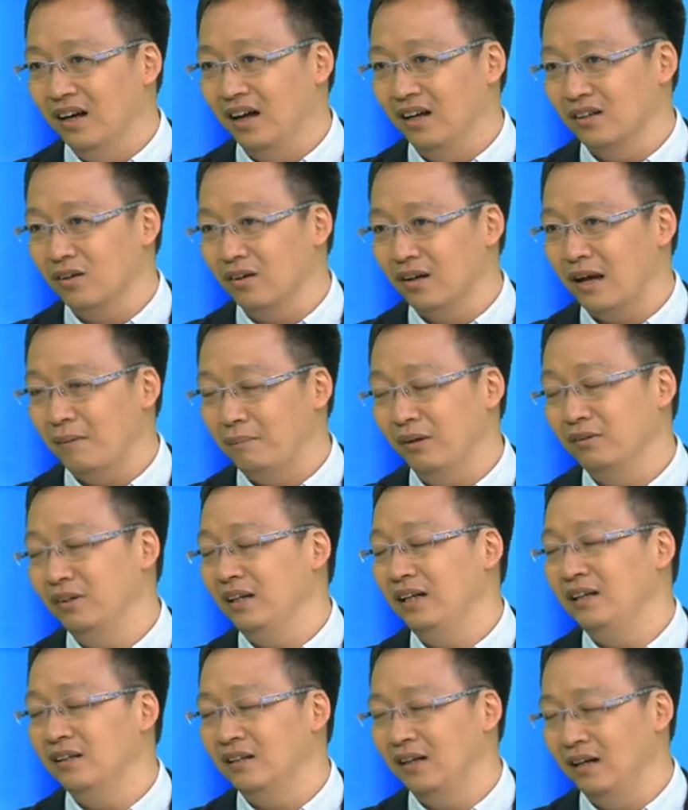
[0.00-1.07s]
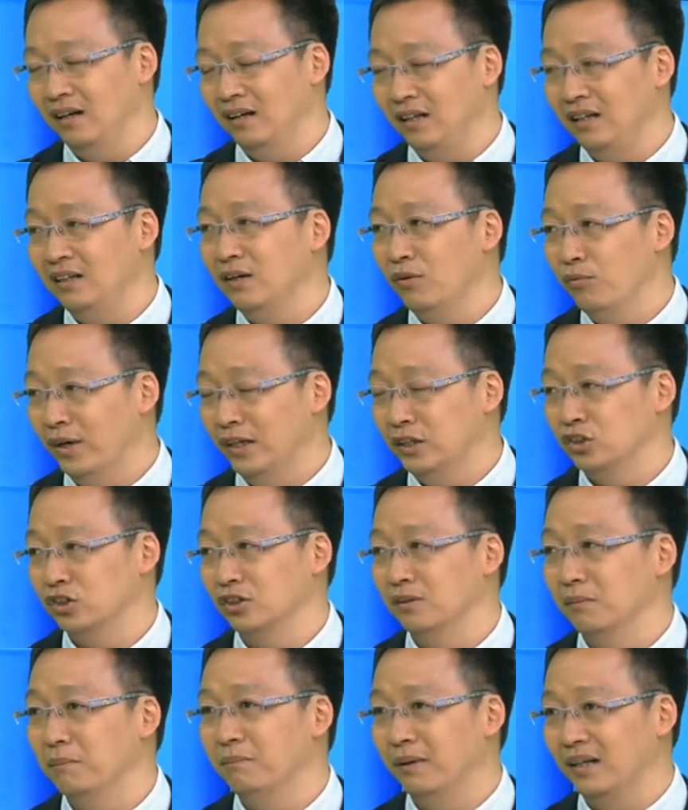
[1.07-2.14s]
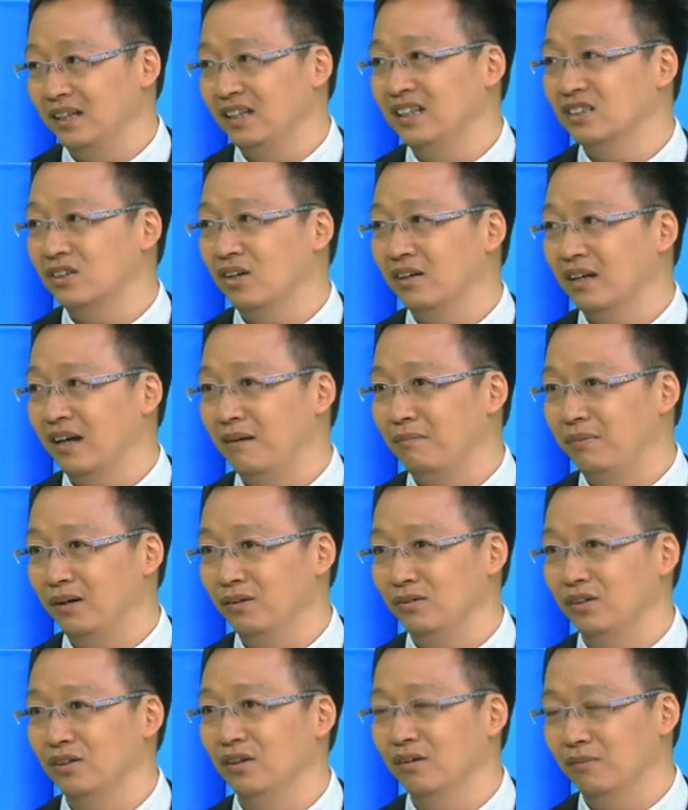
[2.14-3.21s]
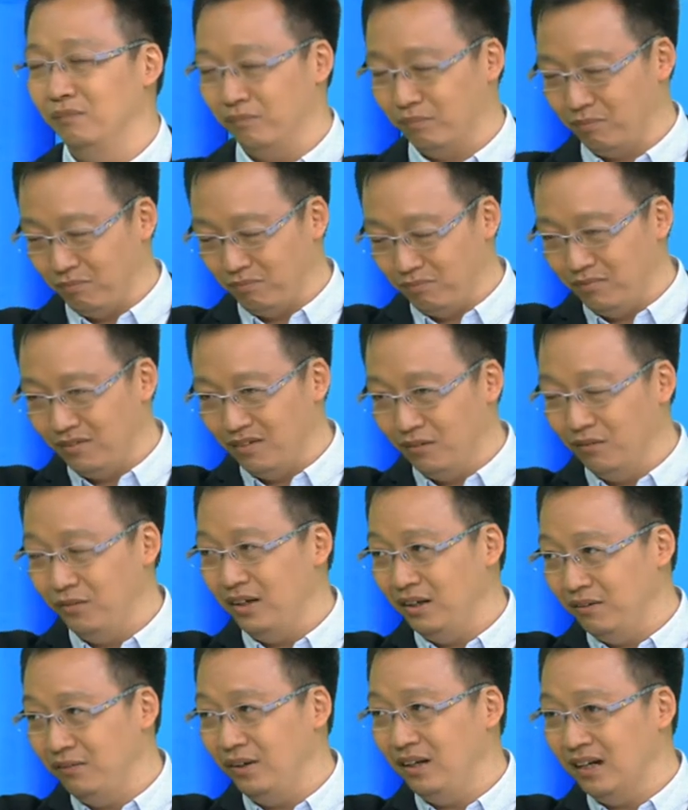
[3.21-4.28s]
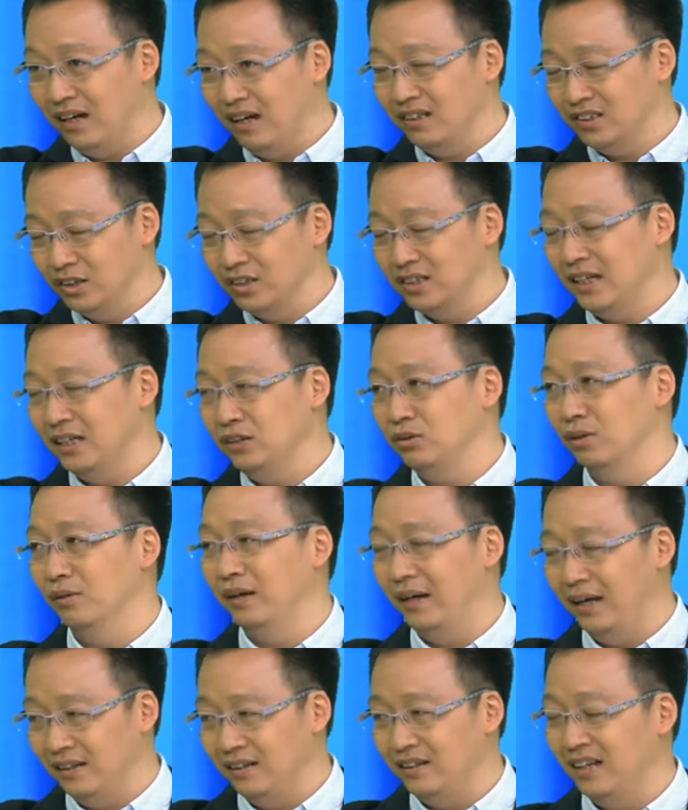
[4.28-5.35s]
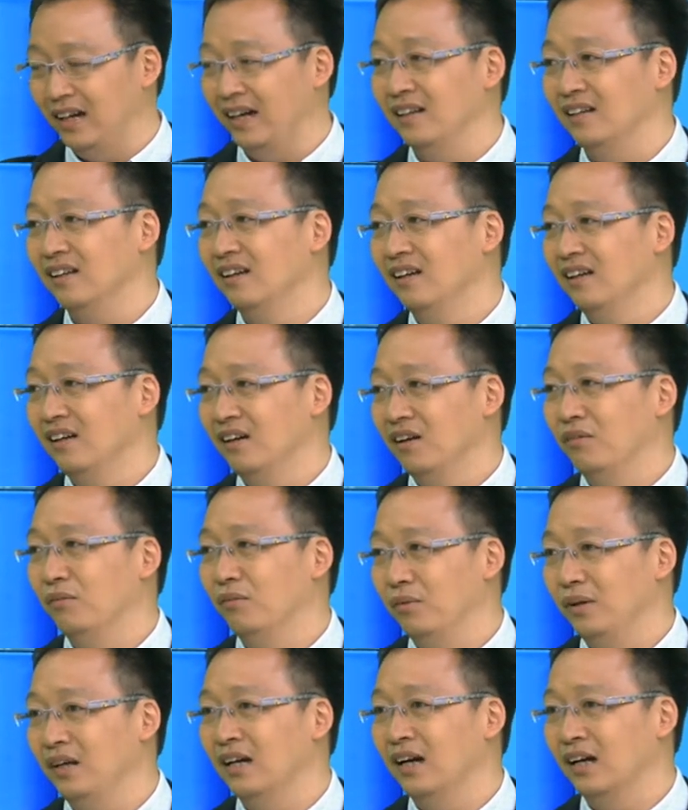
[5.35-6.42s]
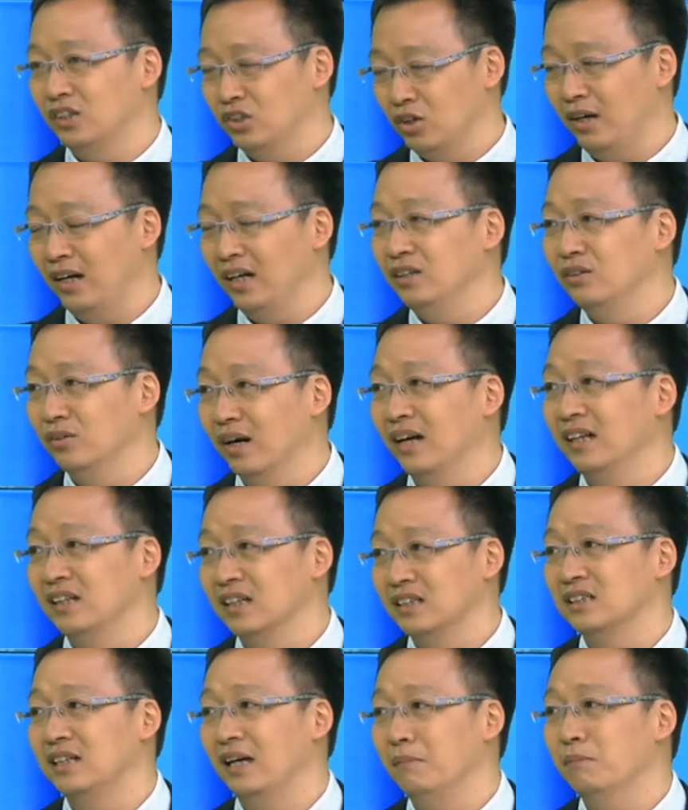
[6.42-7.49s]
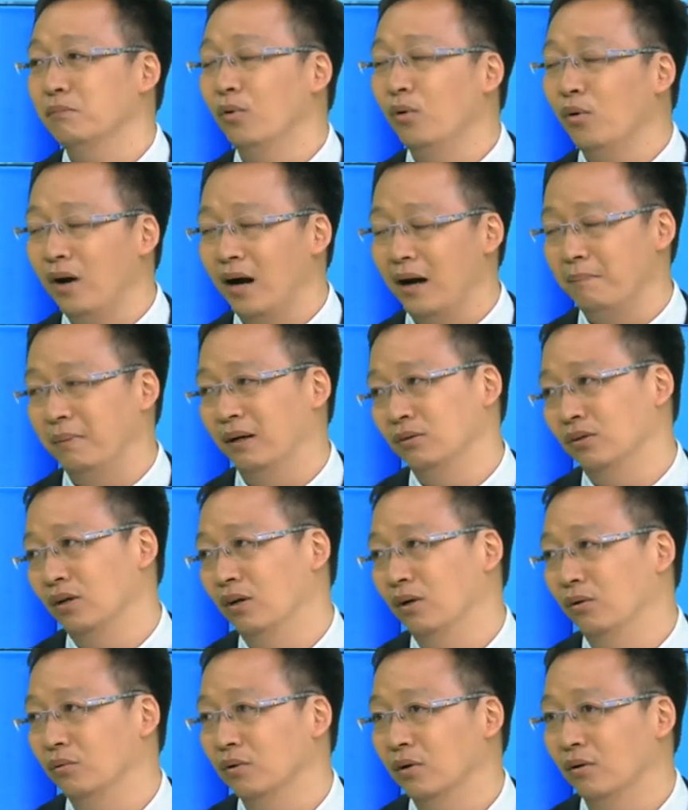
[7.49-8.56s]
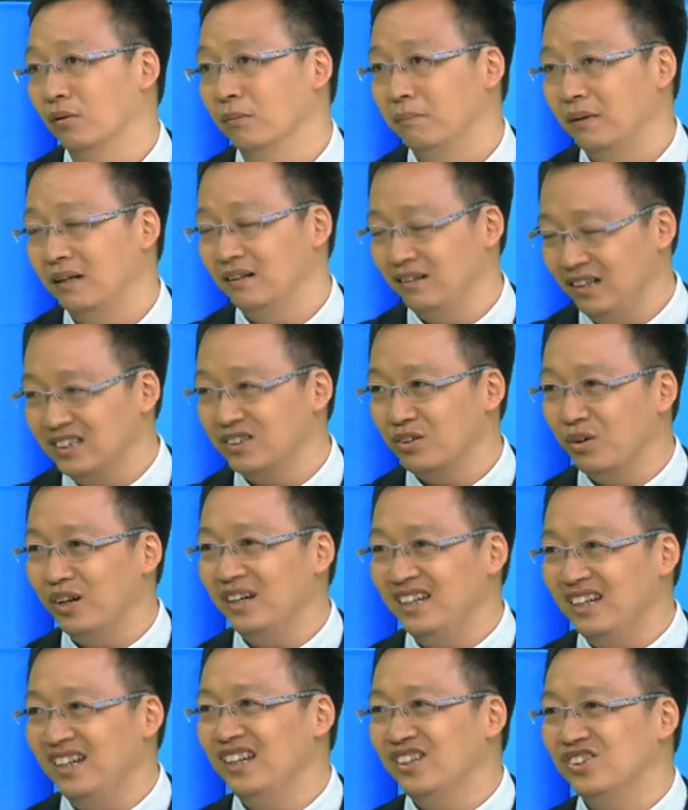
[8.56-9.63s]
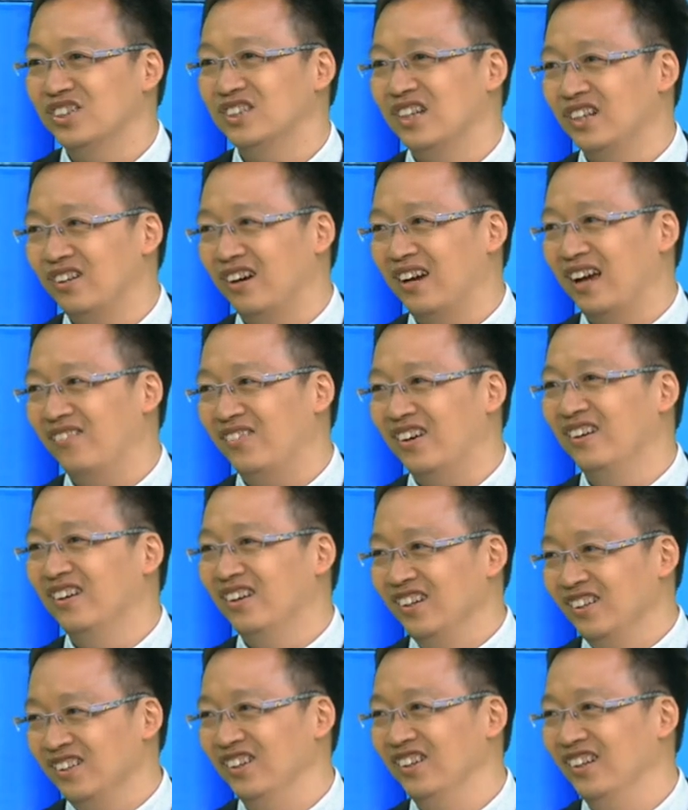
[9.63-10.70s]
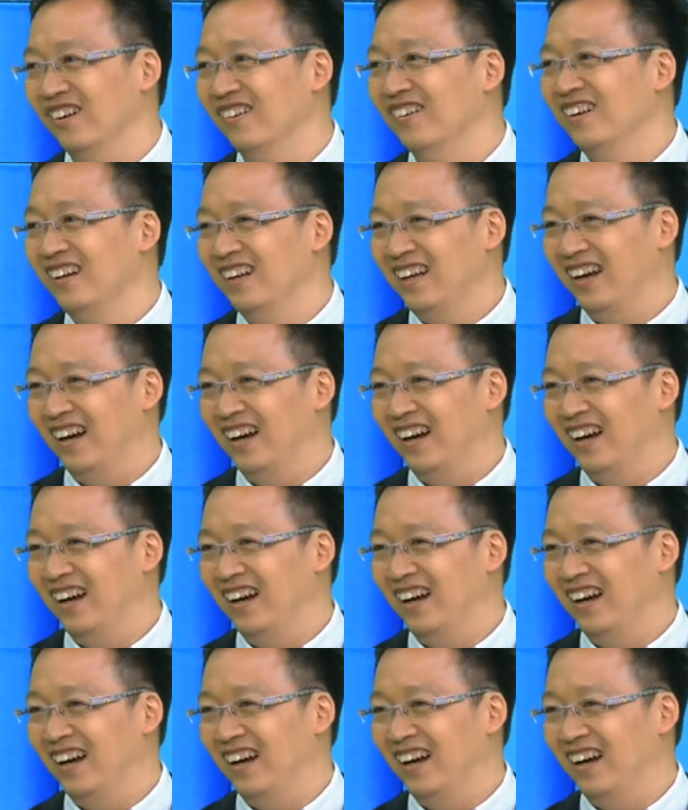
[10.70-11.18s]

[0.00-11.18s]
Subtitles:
talking about the intervention, but it's talking about, you know, we are the central, and then we are trying to understand more about the local. But it's quite interesting talking about, you know,